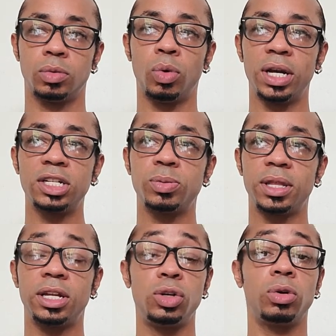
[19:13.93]
What is
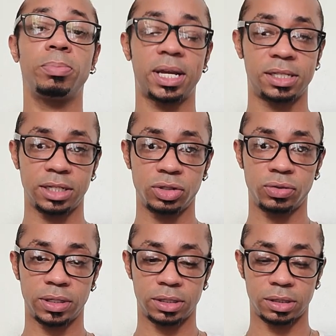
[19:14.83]
within your best
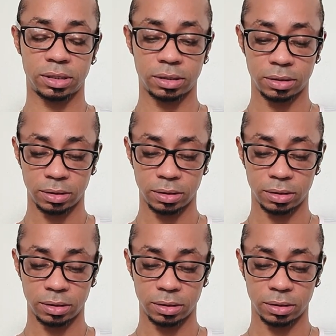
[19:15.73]
interest?